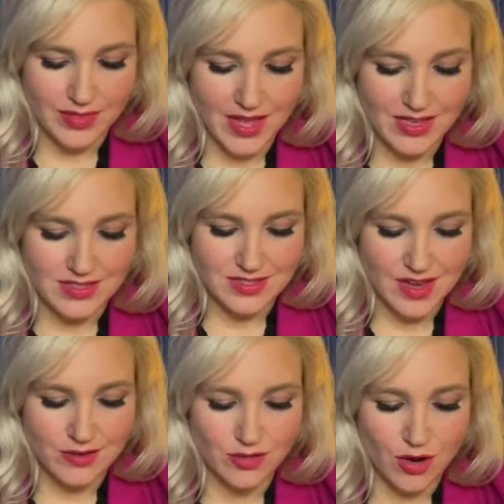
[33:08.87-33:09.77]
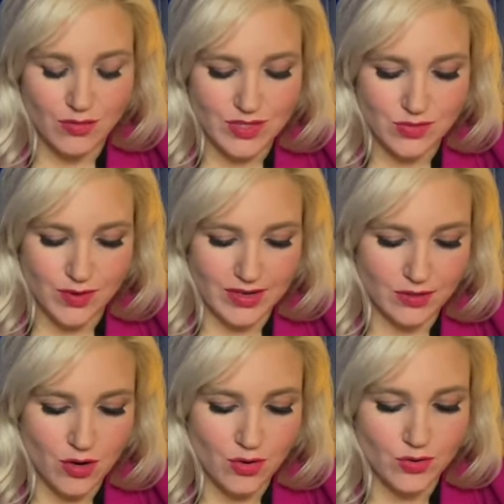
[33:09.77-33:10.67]
that sound always ran
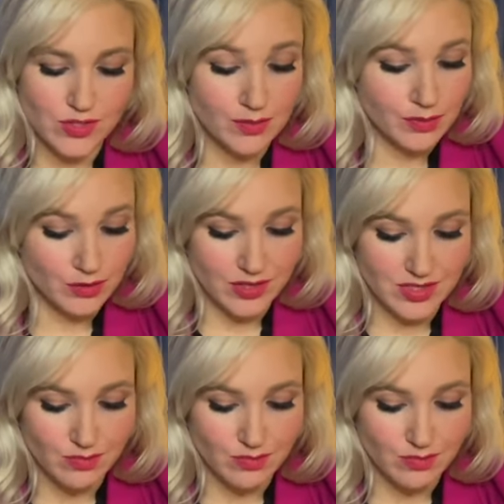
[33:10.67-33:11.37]
cold up Laura's